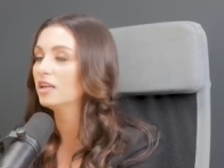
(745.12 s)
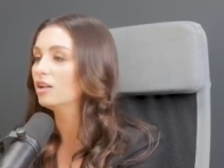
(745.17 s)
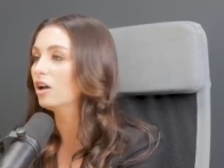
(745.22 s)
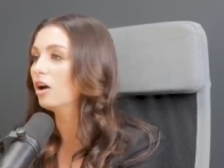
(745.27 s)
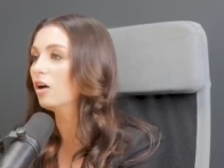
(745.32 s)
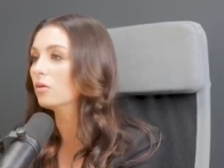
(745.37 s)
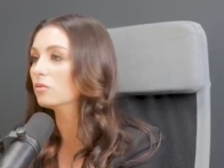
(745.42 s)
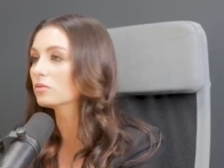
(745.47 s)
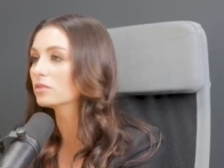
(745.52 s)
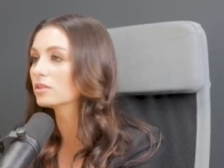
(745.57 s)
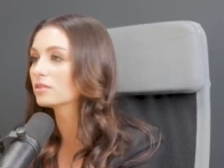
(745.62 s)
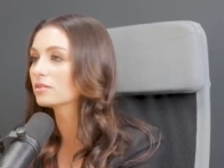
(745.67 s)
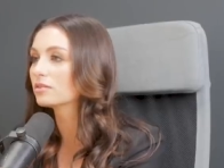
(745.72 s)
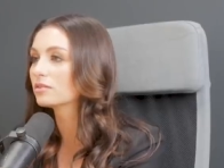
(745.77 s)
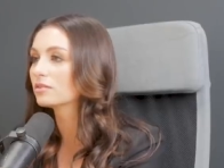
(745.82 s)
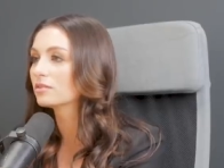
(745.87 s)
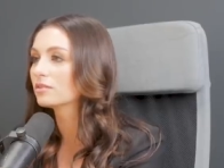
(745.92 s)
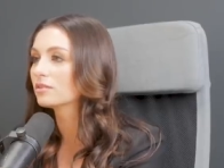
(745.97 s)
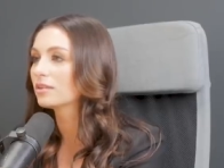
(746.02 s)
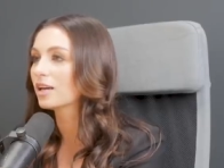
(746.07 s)
They don't.
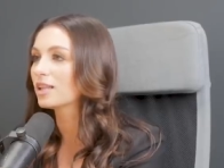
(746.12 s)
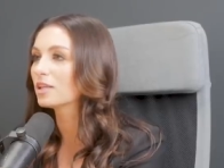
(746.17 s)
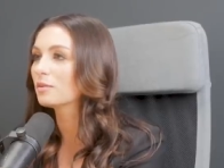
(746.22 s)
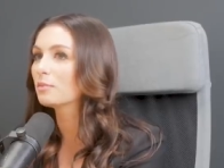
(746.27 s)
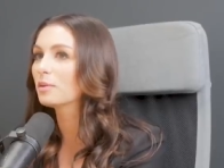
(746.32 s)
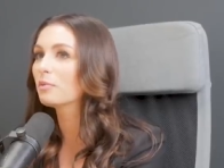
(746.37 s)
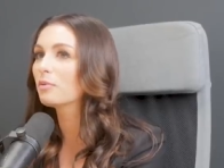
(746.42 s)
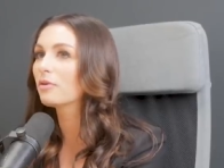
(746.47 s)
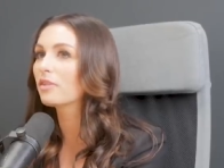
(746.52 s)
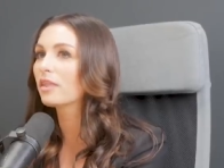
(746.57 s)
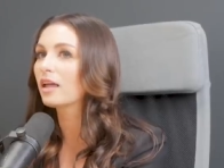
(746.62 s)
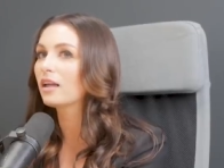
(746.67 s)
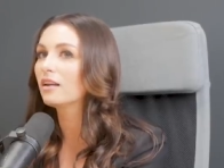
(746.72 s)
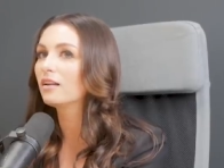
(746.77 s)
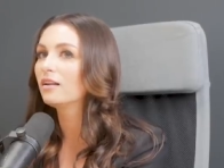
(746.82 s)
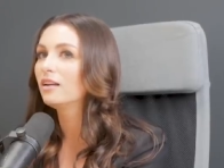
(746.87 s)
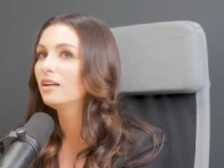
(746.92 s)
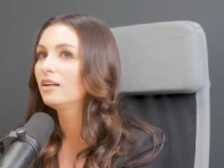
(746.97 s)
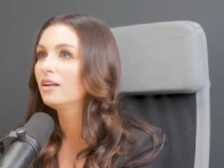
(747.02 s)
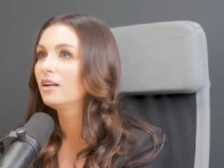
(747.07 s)
Yeah. And the people
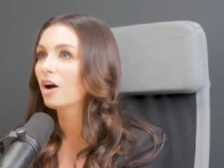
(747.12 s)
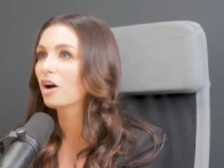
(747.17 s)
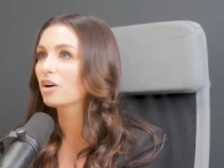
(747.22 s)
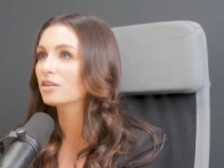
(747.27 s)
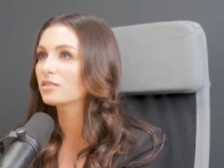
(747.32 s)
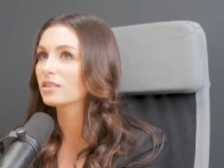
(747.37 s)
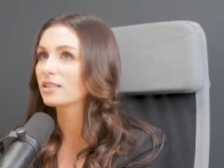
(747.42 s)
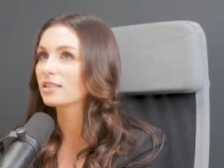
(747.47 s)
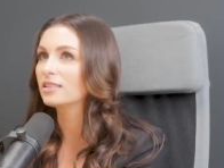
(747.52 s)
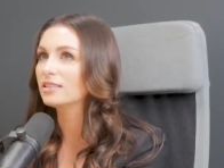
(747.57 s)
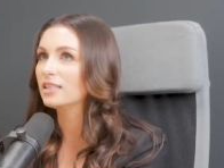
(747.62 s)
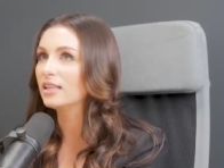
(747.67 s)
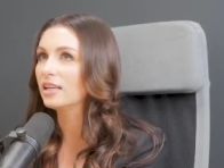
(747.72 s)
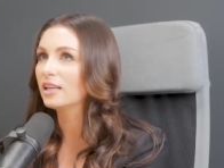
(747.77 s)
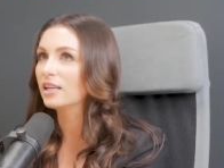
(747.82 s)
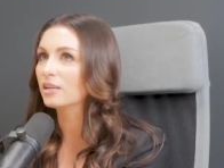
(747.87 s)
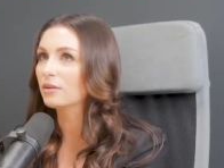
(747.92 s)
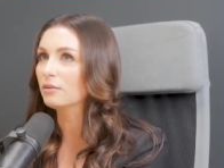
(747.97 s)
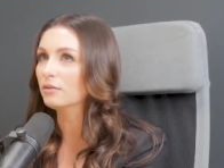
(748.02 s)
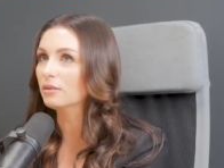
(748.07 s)
that are
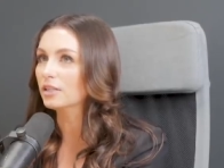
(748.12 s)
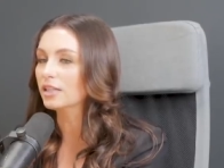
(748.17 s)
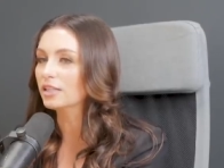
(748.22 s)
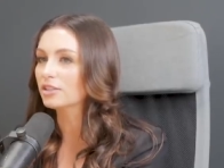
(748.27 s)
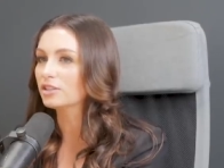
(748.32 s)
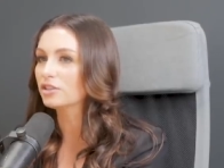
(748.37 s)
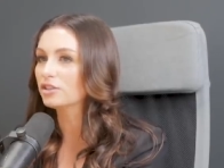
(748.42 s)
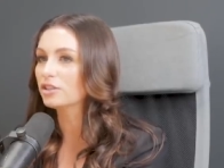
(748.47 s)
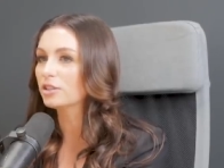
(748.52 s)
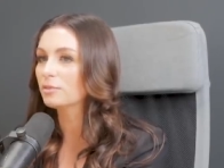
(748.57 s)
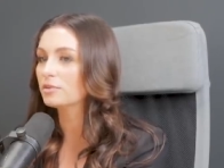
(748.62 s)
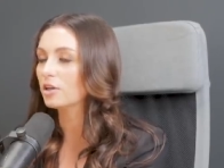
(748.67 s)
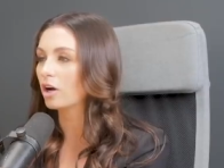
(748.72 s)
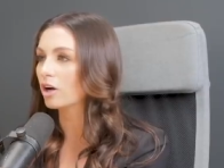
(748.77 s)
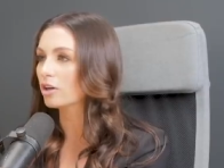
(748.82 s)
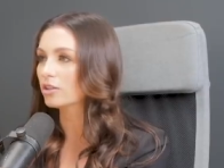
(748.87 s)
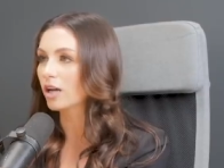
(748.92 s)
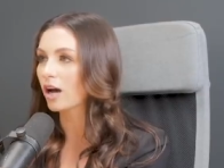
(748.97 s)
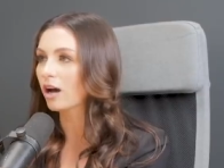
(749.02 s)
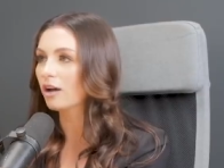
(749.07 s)
succeeding in their relationships
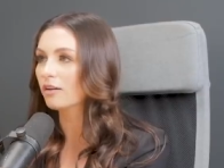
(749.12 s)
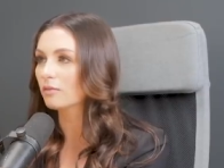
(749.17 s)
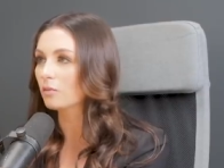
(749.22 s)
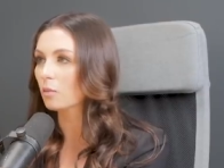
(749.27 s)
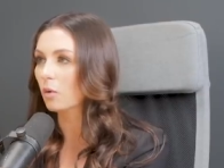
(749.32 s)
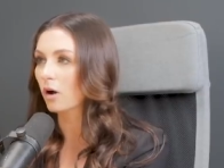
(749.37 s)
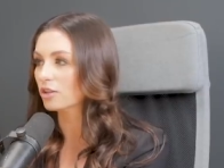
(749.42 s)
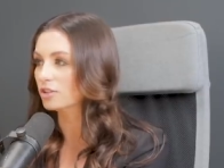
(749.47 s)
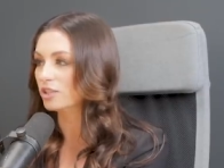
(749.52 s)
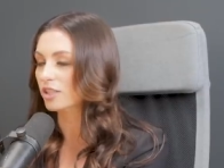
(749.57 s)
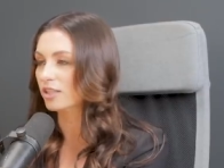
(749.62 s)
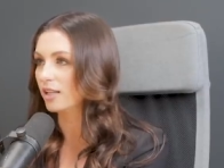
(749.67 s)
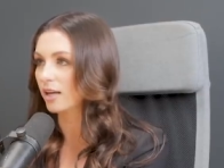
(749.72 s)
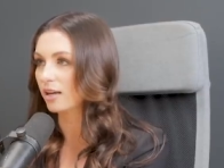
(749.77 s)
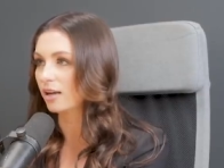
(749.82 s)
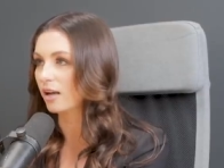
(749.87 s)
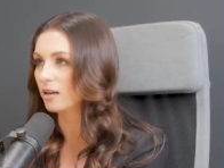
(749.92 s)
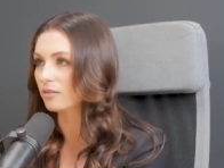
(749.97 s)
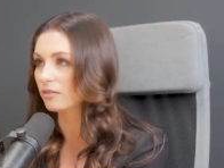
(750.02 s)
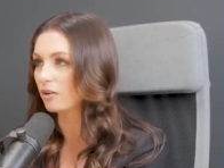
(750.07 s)
are not watching
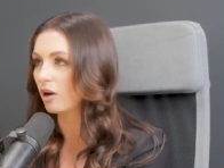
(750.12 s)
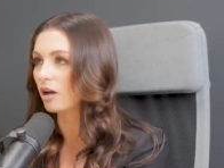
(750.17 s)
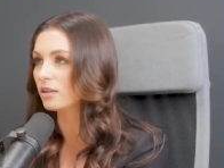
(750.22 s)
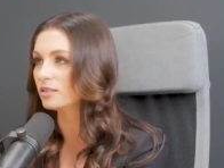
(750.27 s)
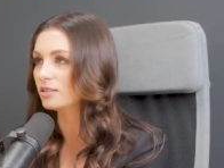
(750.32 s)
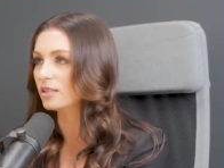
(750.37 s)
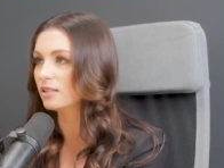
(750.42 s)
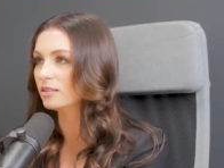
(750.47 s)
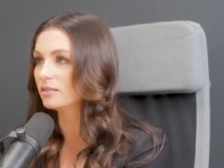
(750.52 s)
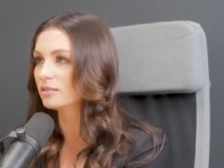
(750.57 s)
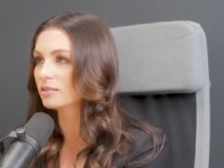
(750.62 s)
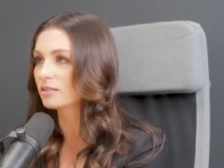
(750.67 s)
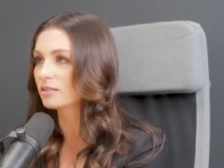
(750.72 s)
that kind of content.